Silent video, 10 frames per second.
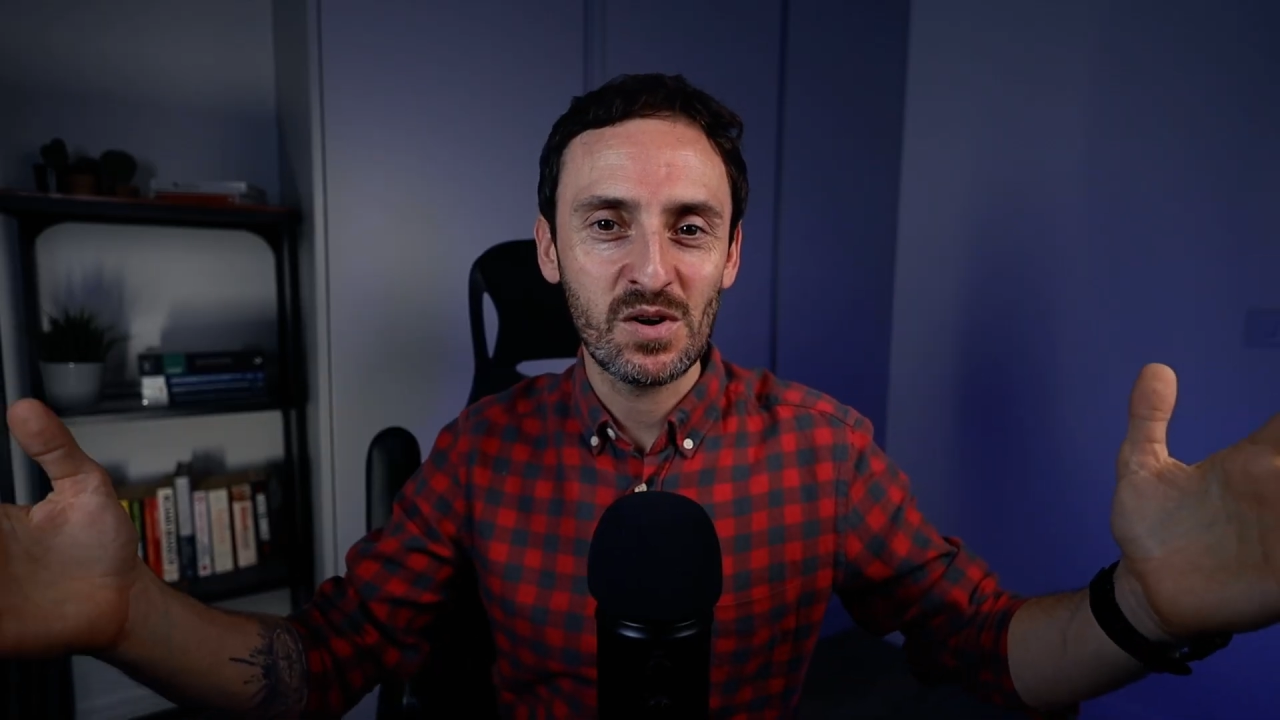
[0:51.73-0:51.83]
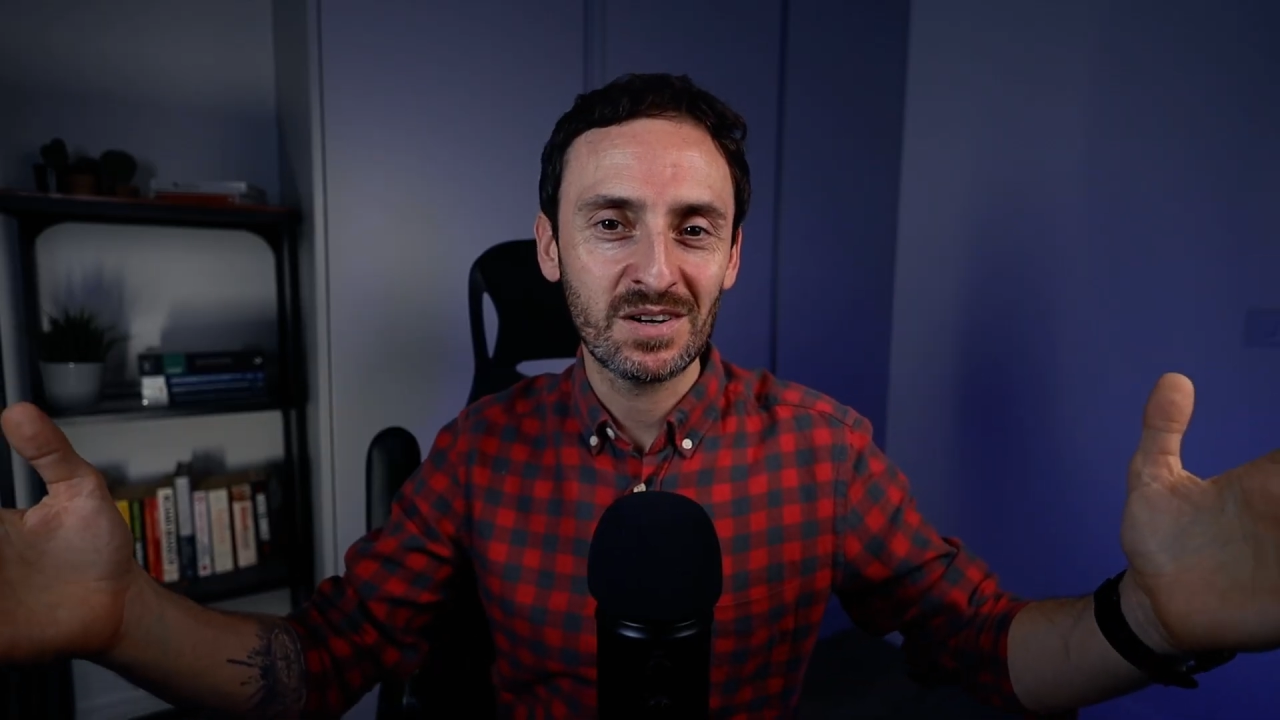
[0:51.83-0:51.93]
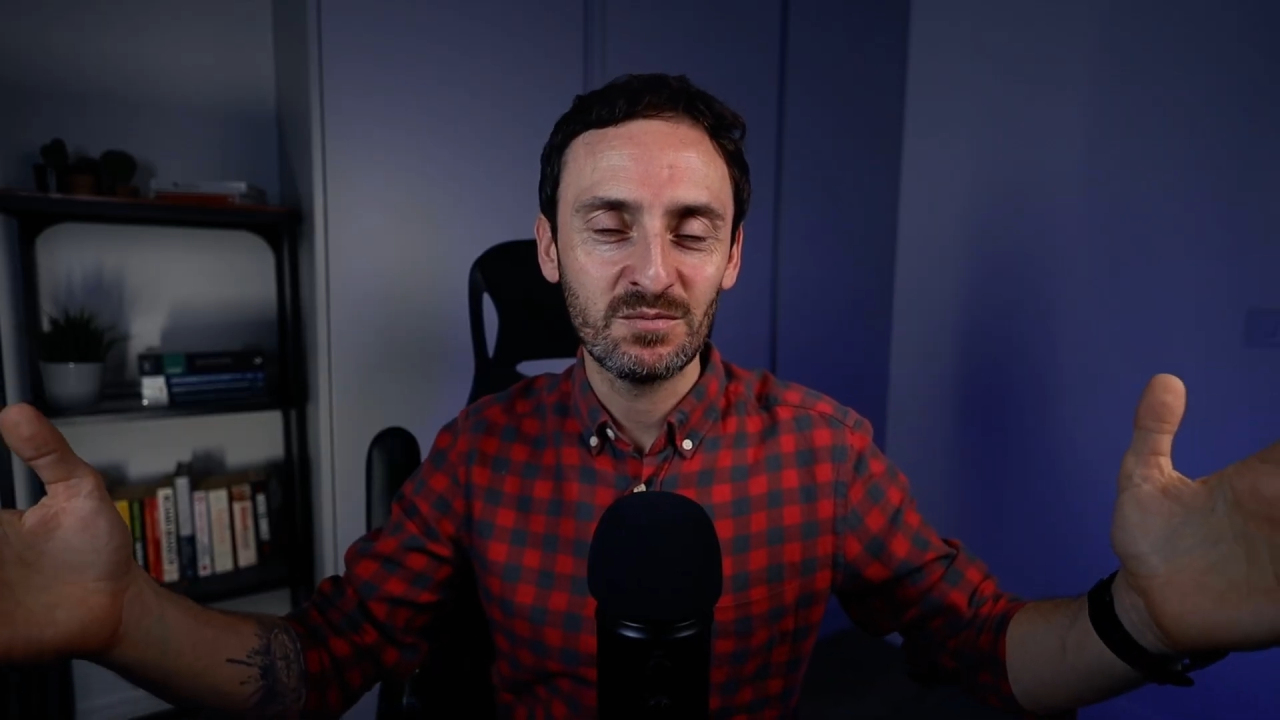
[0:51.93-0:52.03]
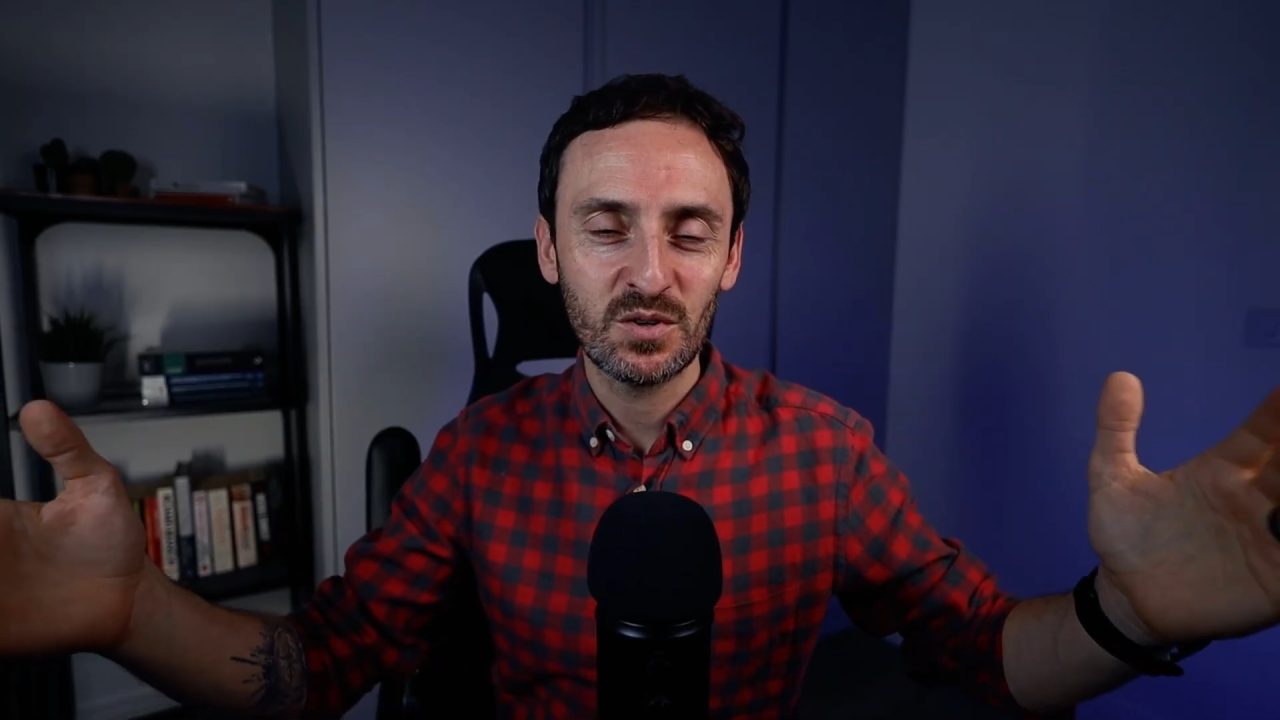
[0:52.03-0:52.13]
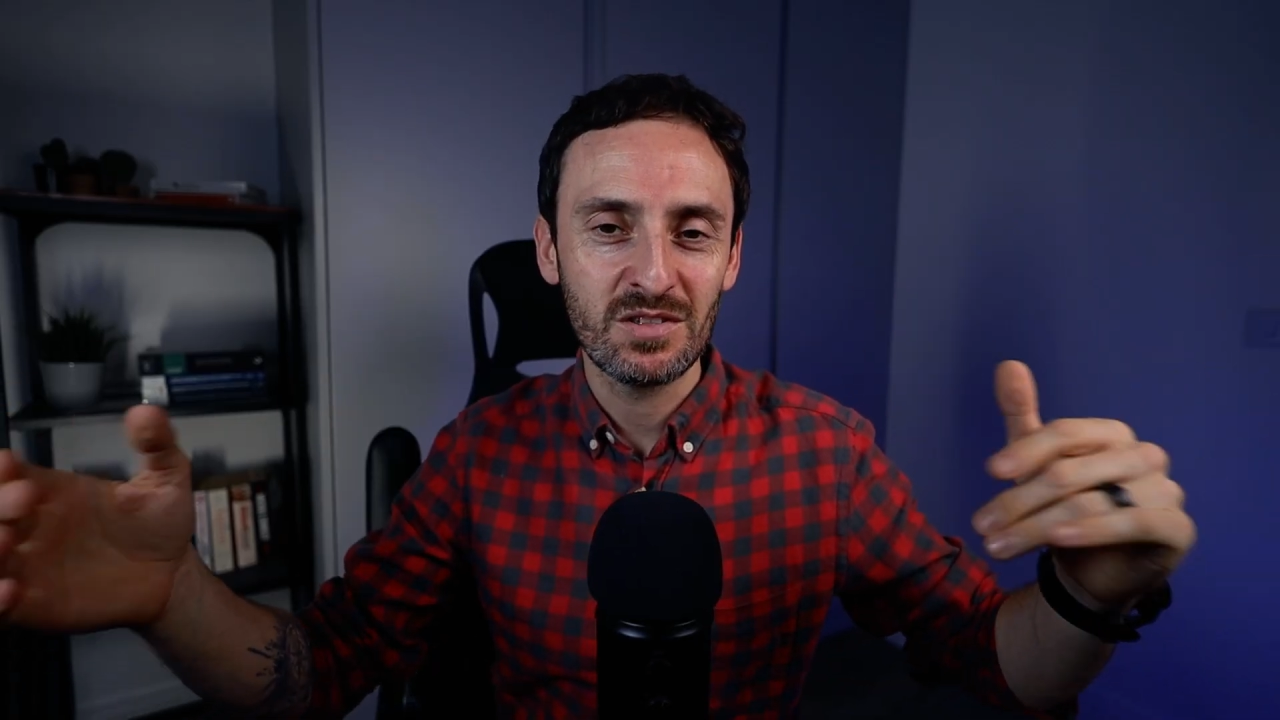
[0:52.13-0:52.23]

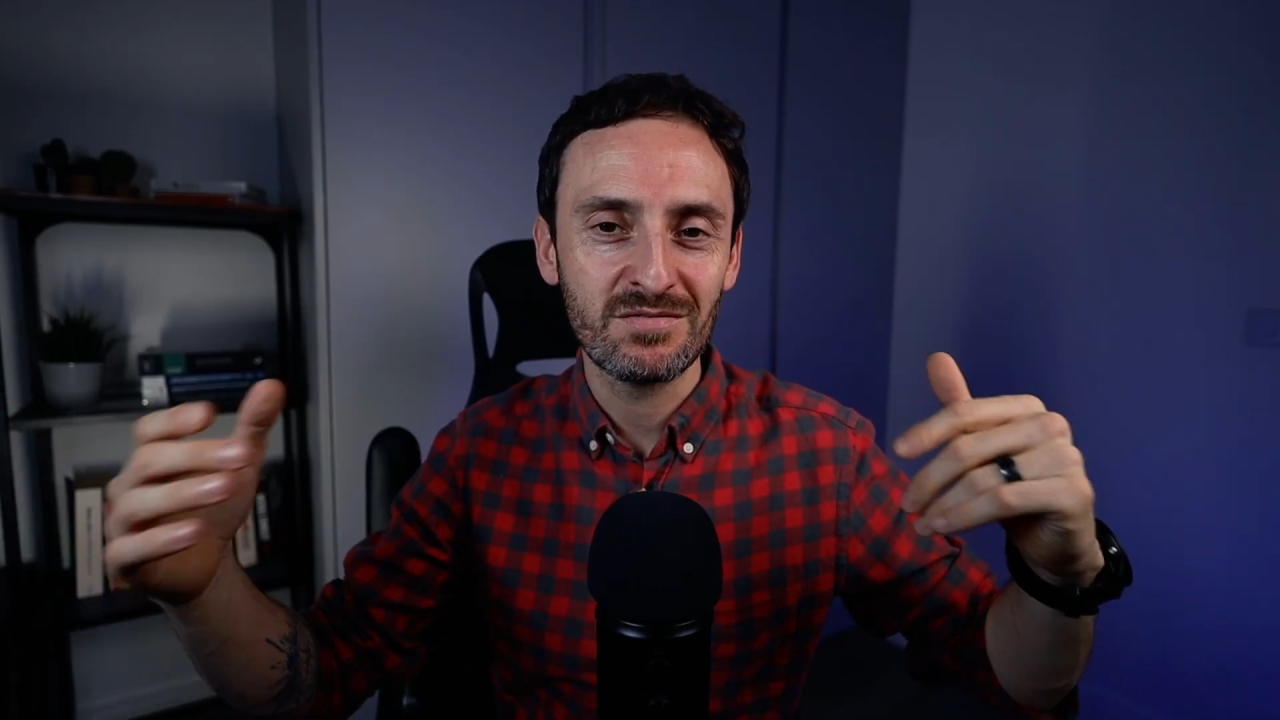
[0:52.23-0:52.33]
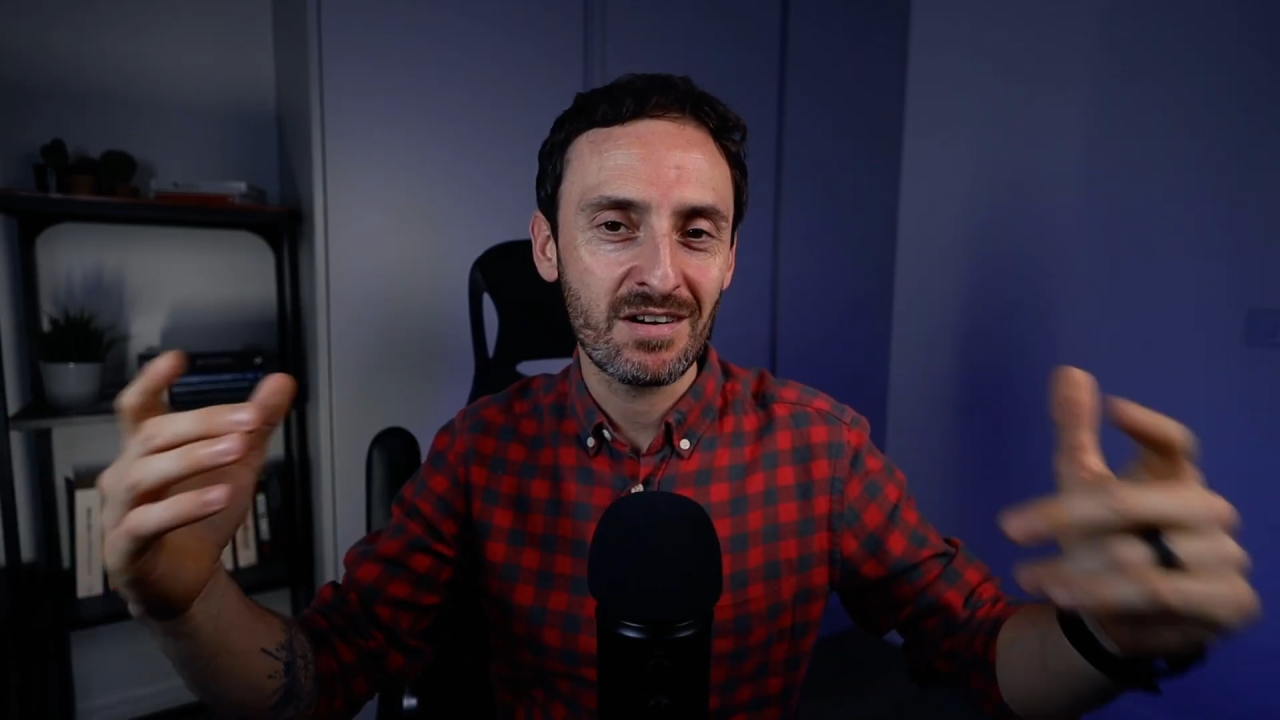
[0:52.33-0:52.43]
Welcome to the